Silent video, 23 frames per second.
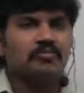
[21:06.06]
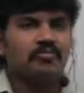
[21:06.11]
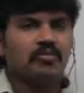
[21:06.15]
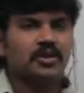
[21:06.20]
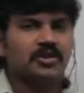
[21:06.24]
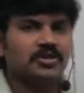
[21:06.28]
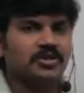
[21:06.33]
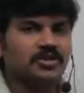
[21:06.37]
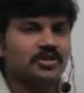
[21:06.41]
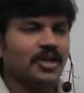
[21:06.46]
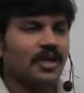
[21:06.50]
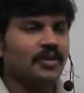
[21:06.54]

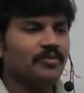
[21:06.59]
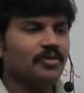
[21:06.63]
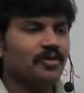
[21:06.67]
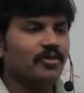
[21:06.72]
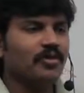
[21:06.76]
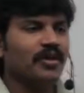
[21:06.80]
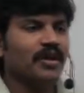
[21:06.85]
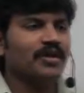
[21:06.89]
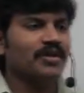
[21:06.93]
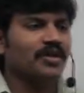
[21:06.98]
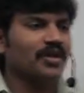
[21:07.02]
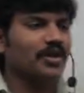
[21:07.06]
first time you
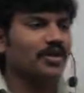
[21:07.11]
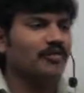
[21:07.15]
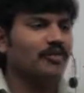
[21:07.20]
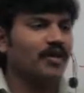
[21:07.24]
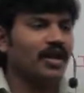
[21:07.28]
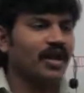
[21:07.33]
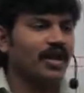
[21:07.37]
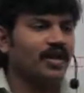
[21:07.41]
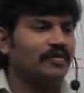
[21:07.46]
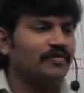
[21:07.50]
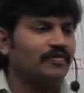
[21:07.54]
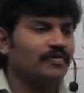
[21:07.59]
got in your
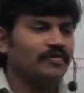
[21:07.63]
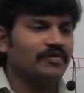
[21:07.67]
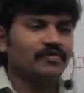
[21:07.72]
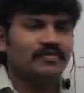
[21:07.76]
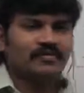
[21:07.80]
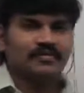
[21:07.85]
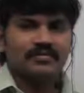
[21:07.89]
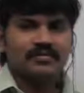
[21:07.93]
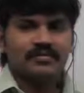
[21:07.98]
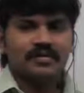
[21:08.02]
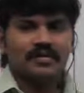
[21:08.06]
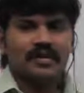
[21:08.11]
life
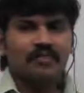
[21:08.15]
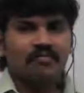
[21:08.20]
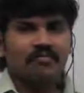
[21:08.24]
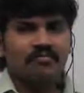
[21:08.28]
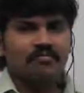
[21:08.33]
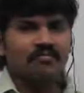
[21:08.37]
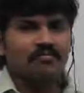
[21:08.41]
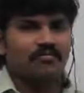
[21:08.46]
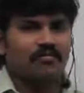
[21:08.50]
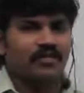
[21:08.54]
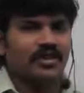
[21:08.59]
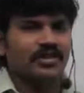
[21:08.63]
some
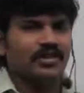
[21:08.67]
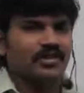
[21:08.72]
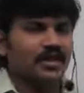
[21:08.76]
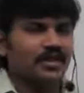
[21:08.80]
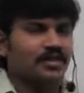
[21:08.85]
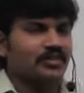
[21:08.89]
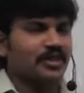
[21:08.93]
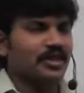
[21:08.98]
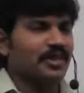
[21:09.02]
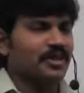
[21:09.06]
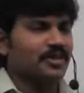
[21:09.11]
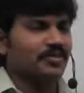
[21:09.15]

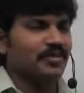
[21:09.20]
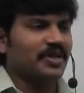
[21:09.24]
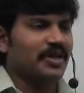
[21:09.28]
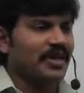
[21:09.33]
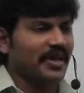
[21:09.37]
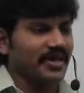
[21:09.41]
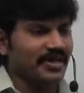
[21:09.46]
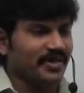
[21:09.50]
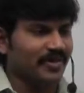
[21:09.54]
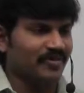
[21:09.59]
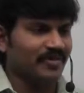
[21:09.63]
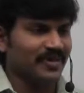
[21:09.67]
function management
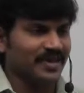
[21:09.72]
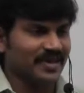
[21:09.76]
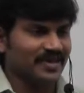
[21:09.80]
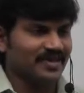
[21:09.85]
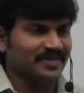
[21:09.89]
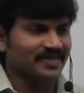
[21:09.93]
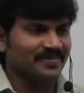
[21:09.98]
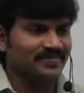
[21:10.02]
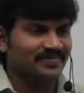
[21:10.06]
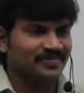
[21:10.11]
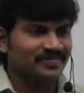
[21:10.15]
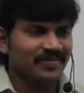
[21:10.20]

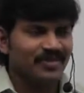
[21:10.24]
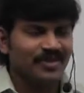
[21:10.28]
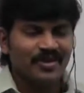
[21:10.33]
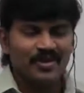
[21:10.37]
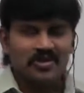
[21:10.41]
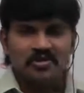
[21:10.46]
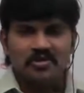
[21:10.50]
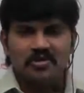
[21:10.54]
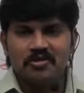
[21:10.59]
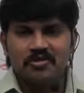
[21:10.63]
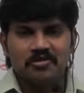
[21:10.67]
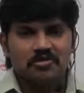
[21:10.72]
activities,
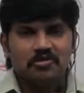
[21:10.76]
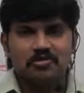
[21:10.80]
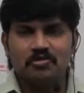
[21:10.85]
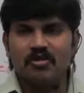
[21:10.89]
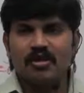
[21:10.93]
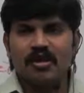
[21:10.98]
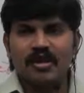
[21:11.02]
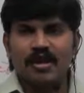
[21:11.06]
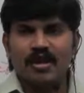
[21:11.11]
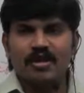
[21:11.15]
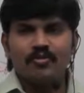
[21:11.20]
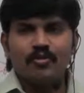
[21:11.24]
you
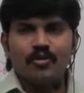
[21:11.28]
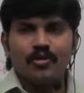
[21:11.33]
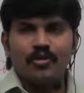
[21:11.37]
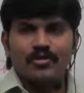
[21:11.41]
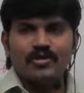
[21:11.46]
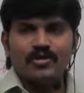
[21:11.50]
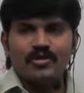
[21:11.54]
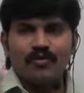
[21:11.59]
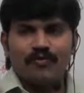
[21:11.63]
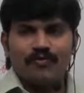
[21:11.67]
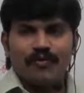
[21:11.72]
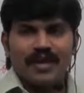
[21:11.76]
are
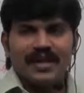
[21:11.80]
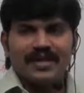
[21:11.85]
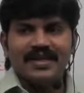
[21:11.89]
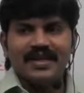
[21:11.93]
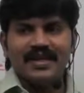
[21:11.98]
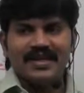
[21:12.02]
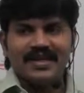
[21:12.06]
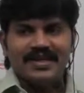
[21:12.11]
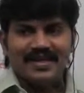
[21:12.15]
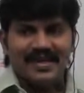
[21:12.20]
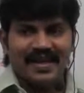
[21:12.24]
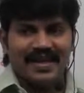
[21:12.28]
almost
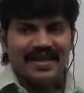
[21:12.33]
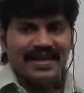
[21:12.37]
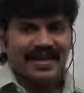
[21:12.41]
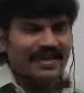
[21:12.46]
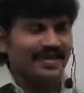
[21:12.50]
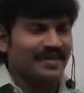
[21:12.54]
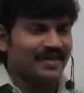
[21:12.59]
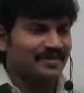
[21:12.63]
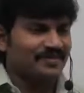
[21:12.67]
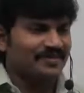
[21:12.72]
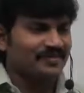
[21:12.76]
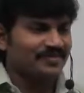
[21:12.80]
flying in the
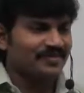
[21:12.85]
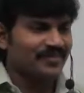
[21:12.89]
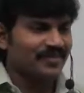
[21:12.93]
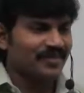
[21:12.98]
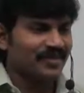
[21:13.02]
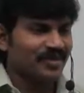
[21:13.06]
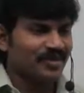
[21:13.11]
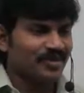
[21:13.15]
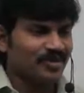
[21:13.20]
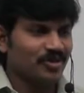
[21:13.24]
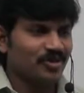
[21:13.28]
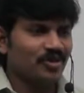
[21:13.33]
air.
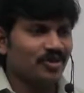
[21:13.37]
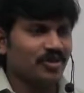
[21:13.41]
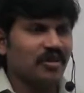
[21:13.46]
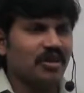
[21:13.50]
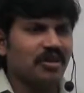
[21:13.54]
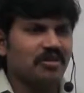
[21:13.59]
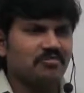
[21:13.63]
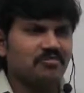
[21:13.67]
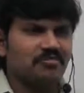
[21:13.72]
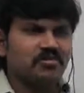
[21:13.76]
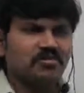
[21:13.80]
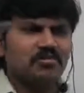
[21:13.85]
So you
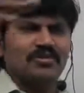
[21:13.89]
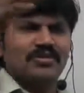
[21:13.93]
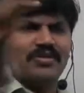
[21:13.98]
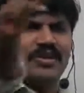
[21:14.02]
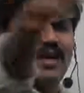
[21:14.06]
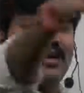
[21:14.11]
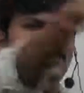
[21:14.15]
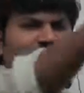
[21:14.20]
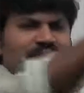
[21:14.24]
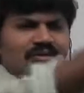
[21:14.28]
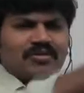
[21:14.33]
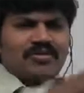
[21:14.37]
are
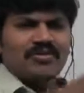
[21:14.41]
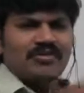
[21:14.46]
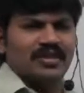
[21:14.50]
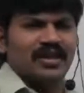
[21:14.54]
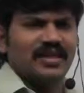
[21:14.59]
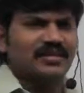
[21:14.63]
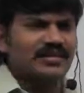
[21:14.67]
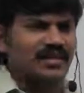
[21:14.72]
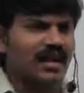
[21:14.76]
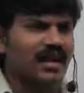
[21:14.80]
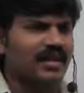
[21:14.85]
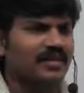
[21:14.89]
do
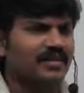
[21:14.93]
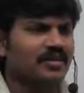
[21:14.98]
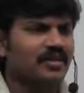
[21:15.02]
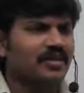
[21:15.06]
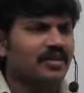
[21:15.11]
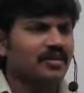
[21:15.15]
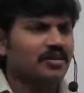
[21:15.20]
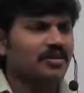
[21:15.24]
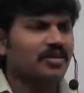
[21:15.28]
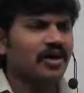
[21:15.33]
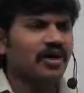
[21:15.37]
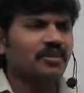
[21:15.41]
this, like
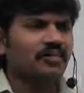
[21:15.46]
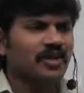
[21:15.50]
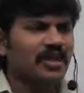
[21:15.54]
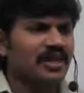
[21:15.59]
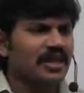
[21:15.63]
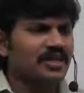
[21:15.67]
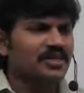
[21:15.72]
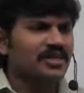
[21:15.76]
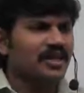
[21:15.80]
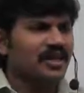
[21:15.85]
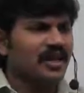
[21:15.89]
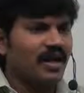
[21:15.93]
you are
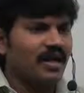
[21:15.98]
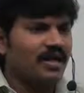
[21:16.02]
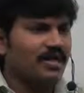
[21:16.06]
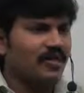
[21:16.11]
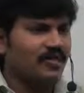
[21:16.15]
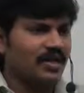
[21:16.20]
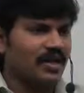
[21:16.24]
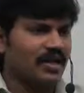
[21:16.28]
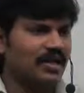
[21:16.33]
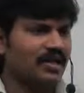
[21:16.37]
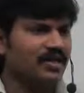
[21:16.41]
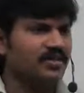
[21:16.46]
managing all the
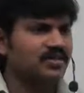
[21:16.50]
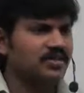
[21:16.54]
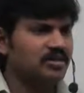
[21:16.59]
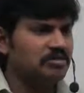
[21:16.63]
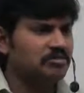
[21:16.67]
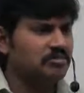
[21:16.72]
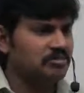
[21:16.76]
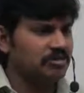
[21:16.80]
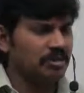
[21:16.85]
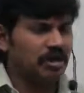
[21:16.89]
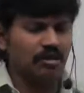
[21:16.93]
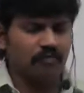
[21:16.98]
workers,
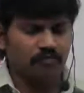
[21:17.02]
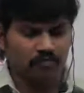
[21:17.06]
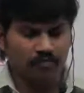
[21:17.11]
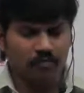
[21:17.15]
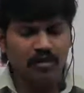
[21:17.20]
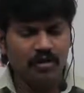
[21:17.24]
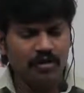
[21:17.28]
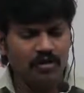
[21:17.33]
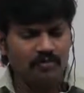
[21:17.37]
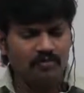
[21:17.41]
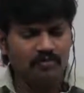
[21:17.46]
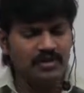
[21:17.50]
you are
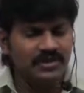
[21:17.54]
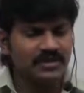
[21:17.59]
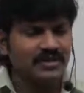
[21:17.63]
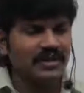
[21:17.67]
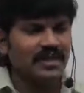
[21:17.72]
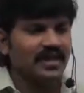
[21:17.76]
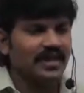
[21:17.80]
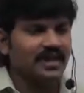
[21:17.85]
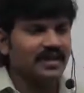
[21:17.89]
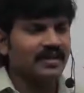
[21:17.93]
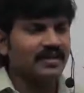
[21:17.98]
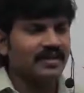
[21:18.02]
full
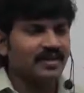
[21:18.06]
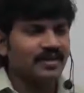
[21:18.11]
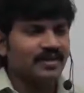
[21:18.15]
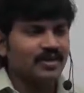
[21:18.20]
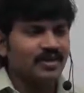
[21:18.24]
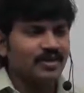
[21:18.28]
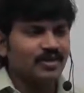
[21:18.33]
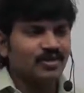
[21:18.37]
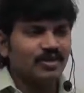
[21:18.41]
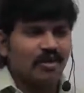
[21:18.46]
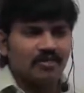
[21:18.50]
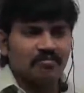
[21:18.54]
busy,
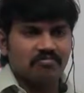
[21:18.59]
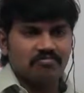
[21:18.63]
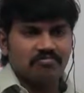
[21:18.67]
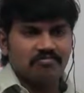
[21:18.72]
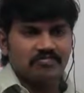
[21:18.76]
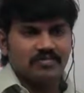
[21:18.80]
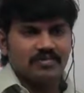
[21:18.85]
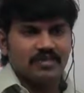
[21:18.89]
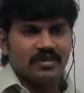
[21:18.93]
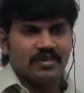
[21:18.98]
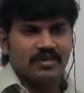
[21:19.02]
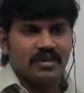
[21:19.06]

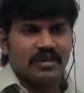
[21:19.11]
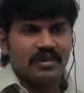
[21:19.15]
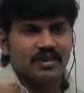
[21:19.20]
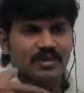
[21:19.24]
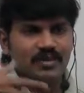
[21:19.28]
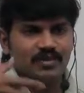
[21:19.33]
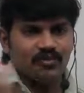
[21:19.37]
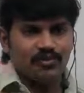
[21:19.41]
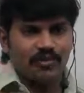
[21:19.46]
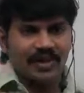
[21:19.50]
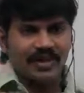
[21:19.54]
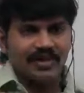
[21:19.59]
that
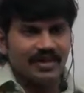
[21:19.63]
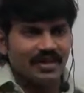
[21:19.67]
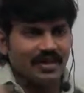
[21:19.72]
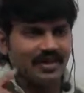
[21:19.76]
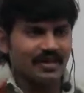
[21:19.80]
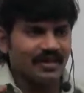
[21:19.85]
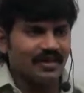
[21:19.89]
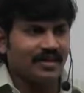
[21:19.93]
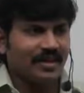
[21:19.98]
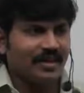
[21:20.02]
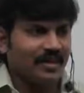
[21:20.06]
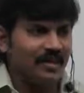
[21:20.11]
is
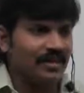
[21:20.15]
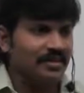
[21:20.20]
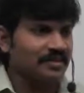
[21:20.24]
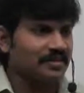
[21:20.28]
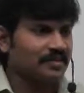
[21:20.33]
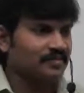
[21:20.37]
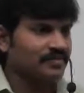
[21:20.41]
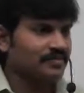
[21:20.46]
flying in the air.